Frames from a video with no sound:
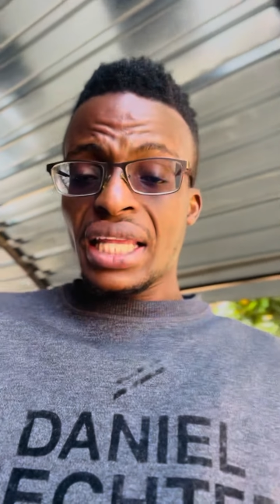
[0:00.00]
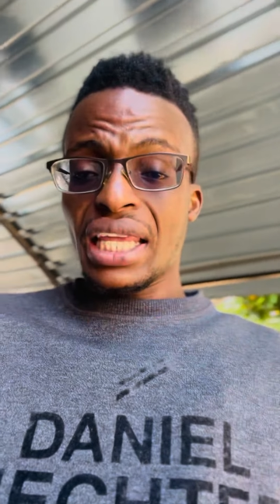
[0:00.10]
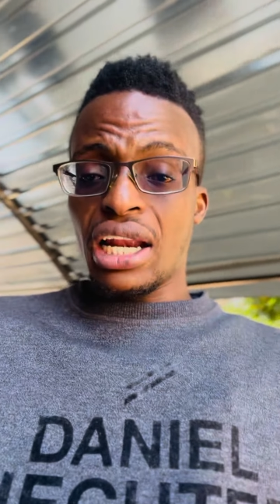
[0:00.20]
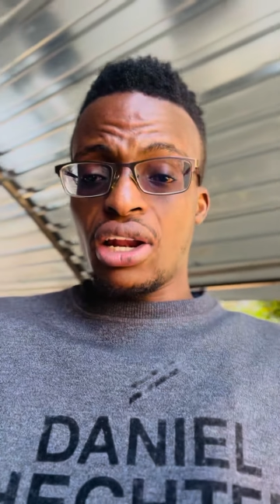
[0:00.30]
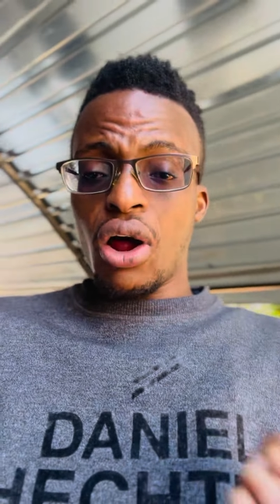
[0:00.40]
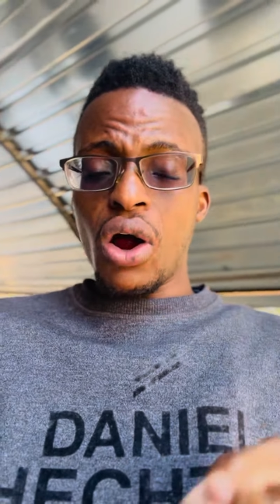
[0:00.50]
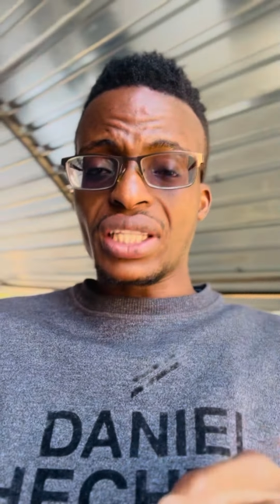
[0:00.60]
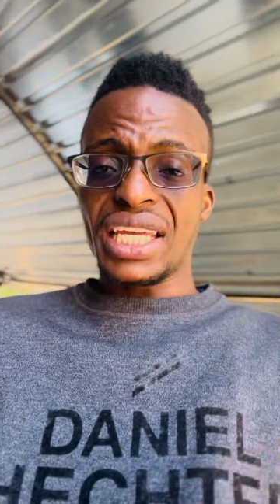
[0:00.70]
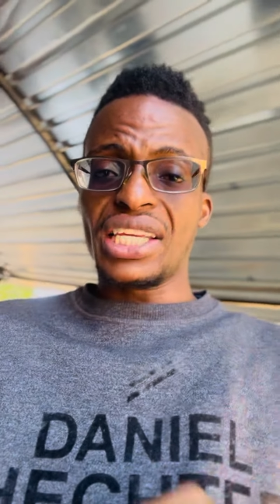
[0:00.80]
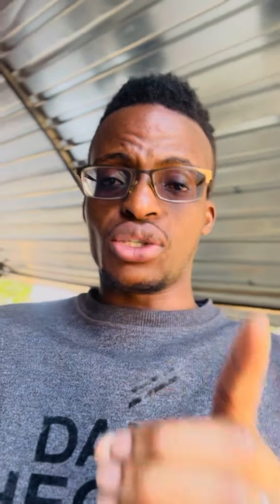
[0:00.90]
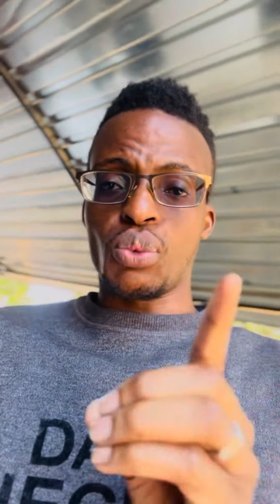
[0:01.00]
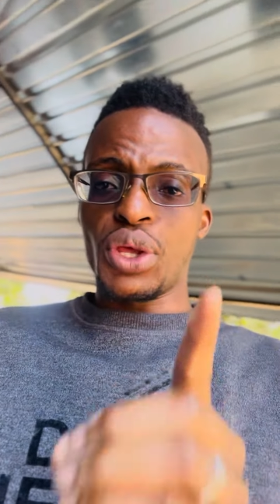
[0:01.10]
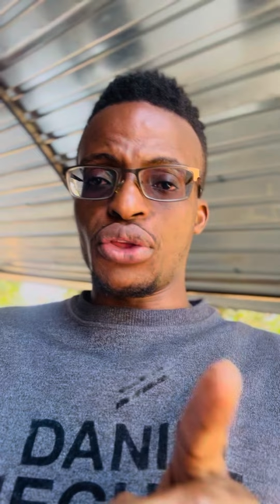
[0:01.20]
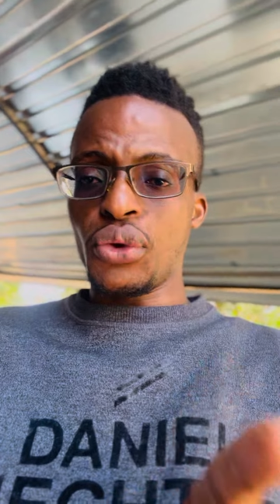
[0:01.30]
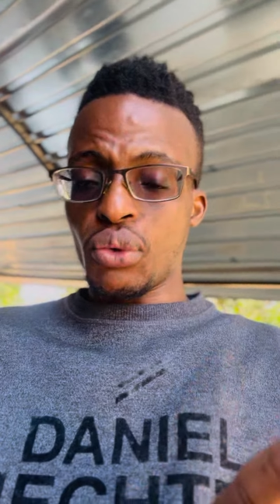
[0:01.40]
The Lord is
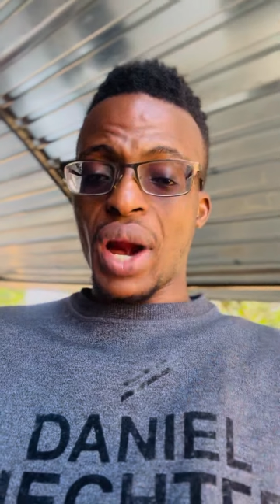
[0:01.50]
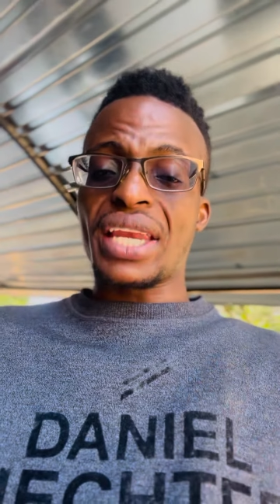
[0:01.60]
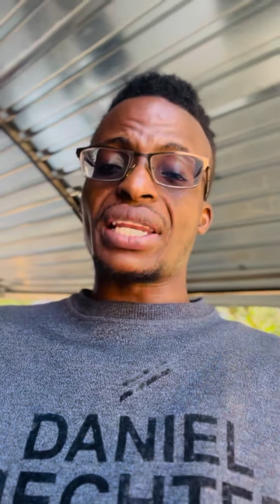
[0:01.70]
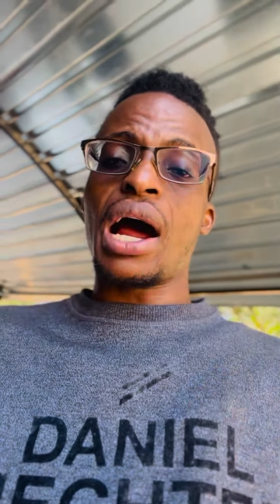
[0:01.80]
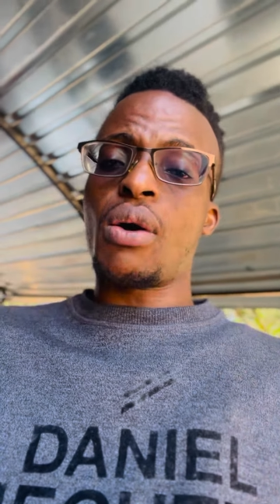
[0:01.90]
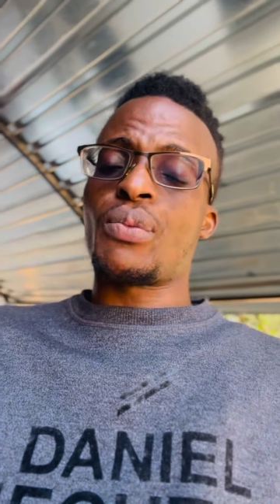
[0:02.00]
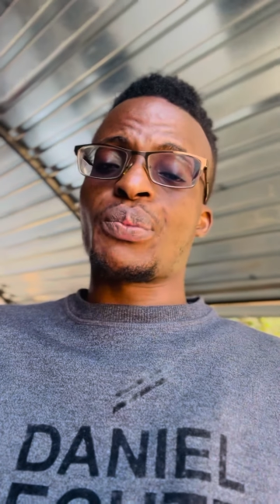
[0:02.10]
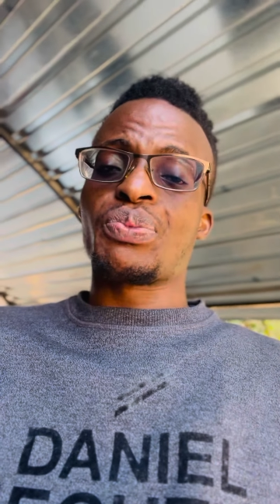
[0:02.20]
with you right now.